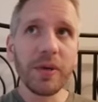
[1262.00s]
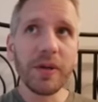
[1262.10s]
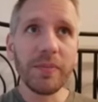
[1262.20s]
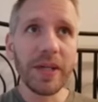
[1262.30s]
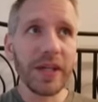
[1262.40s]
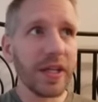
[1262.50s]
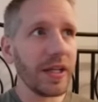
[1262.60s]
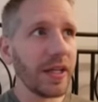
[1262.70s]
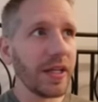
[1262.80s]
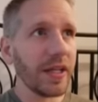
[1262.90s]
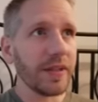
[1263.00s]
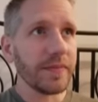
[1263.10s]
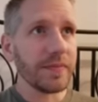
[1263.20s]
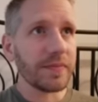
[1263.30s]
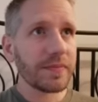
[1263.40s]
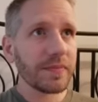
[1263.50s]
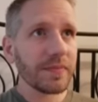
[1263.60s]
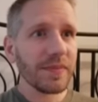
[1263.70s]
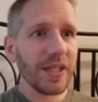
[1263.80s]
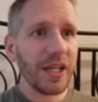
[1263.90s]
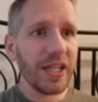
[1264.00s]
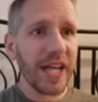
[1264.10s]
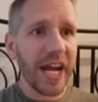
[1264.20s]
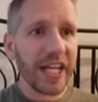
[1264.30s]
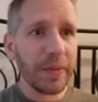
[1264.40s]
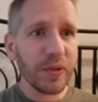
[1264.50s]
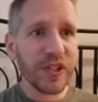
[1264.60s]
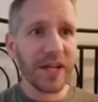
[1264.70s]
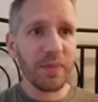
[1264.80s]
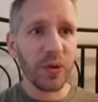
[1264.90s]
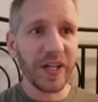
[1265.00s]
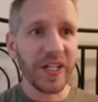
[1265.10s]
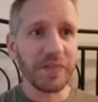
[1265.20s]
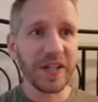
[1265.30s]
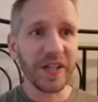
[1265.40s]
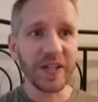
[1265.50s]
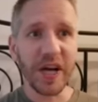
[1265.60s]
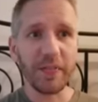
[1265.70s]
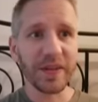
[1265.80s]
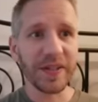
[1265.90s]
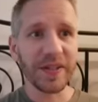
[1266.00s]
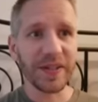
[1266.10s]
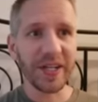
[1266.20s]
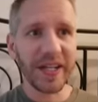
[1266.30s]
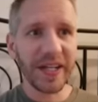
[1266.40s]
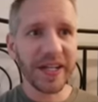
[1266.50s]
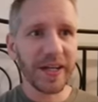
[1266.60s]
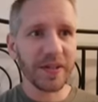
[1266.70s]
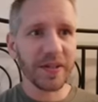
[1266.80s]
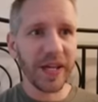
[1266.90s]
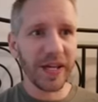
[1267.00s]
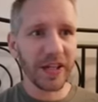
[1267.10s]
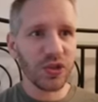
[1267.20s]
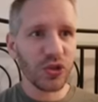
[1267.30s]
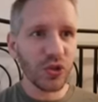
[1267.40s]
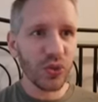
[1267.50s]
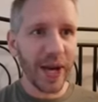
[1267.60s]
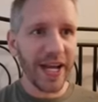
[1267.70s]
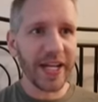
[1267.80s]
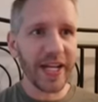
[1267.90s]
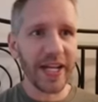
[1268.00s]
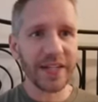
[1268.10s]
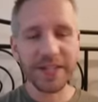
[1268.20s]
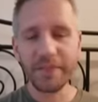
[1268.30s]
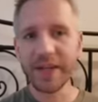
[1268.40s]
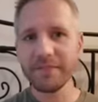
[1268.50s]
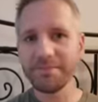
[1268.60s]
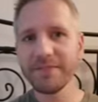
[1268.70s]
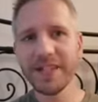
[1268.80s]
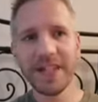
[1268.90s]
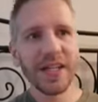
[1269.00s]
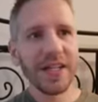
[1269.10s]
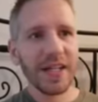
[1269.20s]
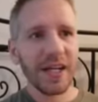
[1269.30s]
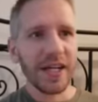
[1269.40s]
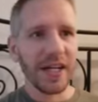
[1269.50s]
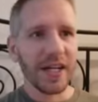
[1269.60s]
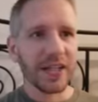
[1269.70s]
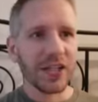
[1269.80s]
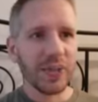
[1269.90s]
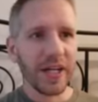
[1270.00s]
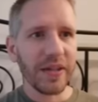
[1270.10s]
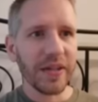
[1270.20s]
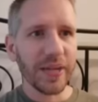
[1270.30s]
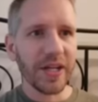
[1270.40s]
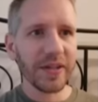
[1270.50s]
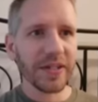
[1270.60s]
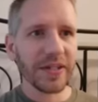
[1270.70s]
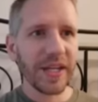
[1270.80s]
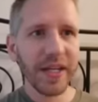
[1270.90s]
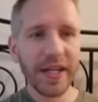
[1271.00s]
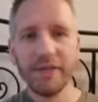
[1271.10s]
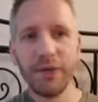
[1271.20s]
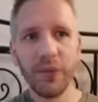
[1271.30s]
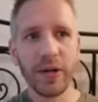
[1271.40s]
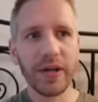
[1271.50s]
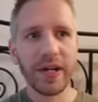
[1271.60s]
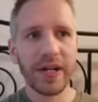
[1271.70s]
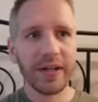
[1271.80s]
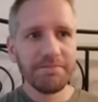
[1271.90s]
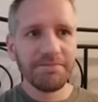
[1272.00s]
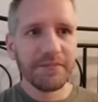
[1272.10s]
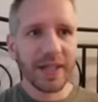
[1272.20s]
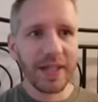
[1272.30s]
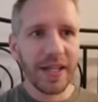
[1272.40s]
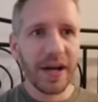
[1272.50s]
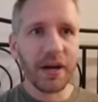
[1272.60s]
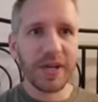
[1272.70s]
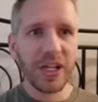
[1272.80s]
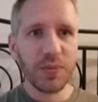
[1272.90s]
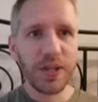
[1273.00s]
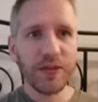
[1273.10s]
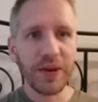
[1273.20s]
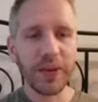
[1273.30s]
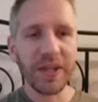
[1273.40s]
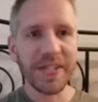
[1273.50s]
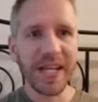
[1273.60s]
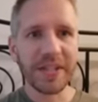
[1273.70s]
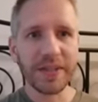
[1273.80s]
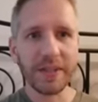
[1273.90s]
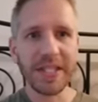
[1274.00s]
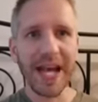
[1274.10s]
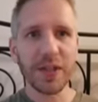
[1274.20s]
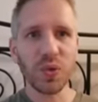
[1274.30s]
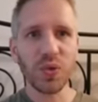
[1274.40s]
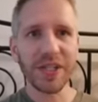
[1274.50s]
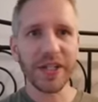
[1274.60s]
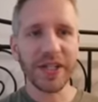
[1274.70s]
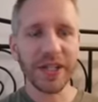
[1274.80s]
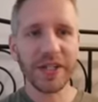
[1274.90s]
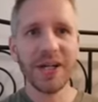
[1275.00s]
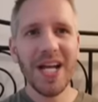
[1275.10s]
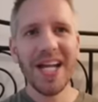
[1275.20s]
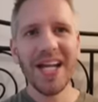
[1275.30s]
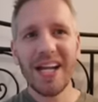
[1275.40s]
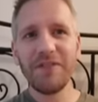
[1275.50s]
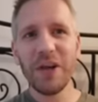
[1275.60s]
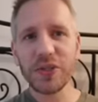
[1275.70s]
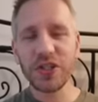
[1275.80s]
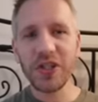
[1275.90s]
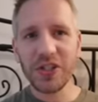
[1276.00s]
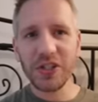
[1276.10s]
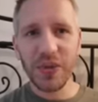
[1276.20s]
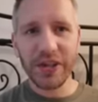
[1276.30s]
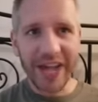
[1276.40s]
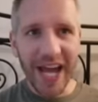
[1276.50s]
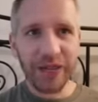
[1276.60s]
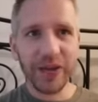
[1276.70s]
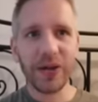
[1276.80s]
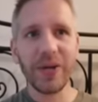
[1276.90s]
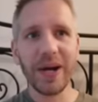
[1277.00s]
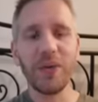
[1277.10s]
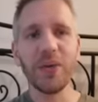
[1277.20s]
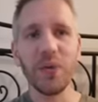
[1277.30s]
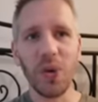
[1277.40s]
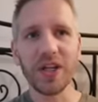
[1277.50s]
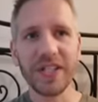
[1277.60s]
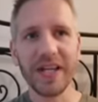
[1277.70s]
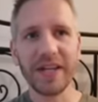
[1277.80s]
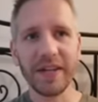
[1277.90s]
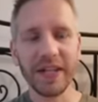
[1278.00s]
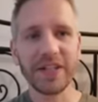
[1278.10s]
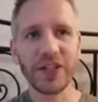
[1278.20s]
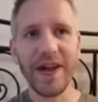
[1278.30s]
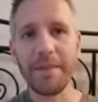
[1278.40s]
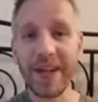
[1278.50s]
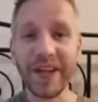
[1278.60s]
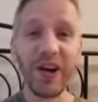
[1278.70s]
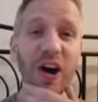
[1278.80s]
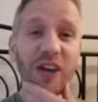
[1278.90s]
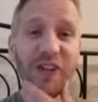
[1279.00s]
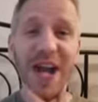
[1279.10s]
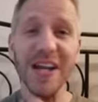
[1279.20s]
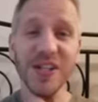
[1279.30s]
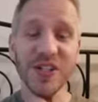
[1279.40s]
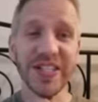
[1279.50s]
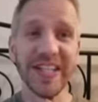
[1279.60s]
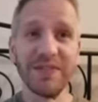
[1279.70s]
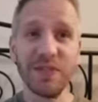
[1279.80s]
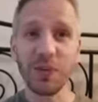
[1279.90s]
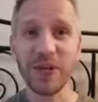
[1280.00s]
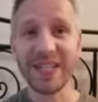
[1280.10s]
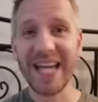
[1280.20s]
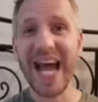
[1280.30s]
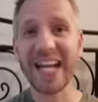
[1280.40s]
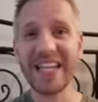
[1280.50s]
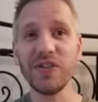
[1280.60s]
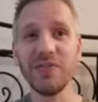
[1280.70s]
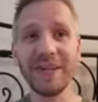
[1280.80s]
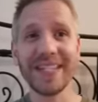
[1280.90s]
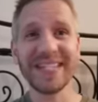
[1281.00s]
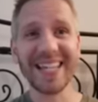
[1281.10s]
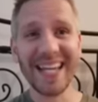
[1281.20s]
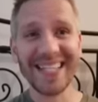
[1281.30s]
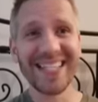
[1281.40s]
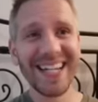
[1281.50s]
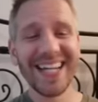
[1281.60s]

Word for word: would be 90% more HP on top of this, so I can get up to like 280 something. 283 it looks like for army HP if I want to take some attack jewels out of here. If I was going to do that though, I would want to get like a champion offhand just to give some more attack into my set,